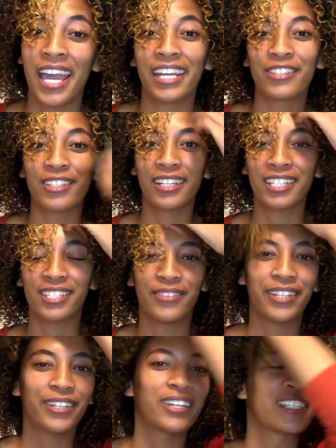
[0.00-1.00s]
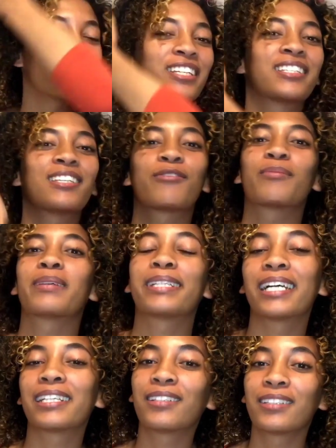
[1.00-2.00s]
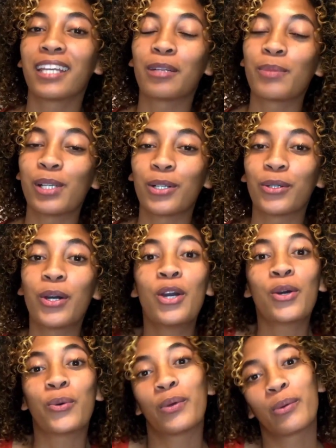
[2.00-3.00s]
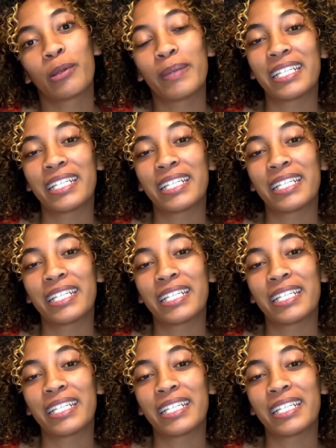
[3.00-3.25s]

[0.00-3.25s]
and in today's video, as you can see from the title down below, we will